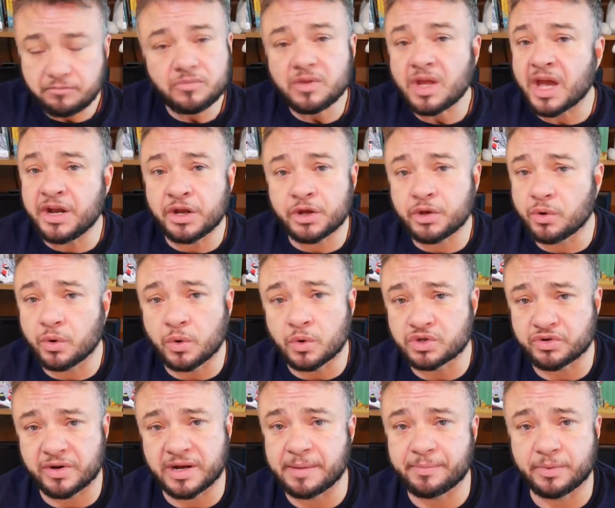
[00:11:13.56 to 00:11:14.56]
and you can
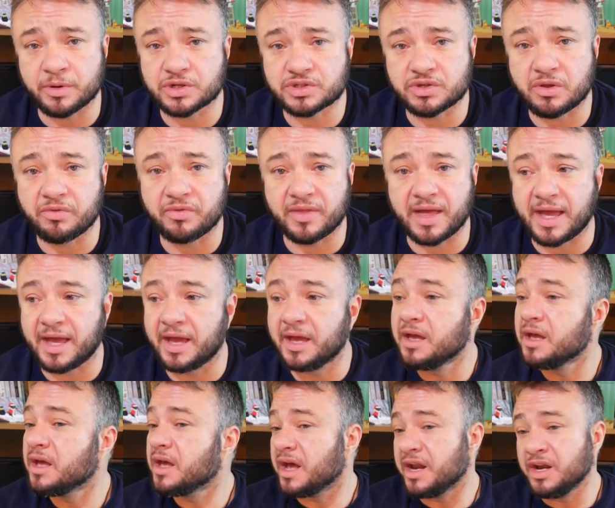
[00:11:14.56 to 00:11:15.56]
order any books on there
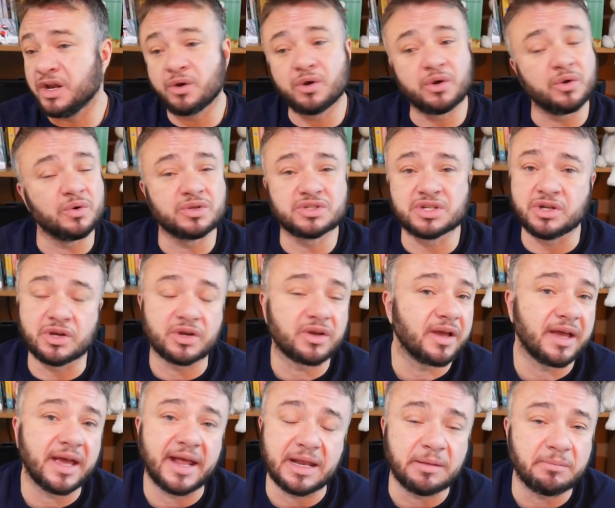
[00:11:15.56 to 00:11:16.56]
and you can also look
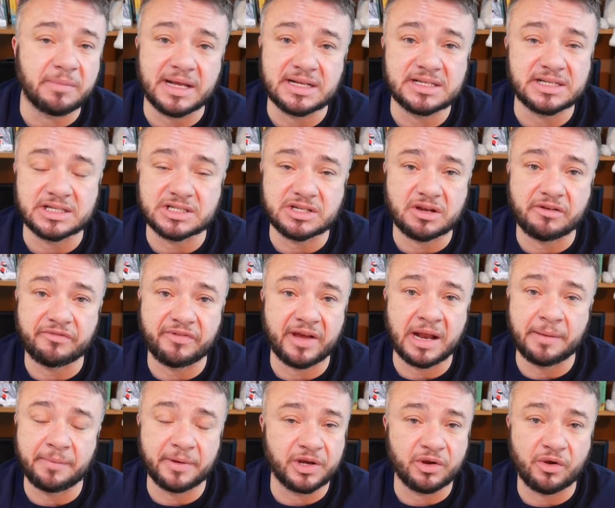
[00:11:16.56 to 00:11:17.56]
at any meetings that are
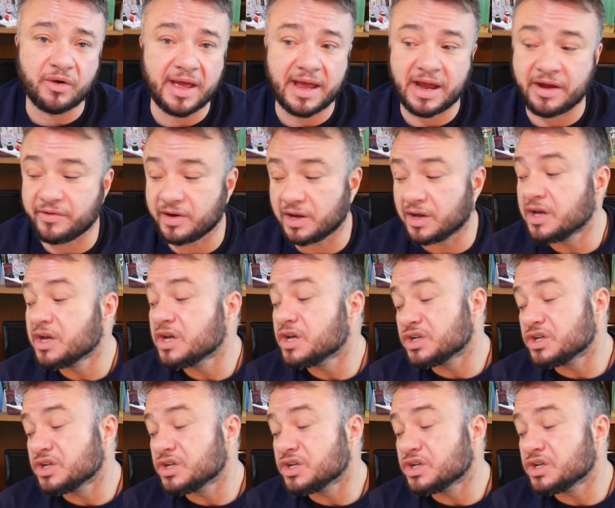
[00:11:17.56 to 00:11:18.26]
available in your area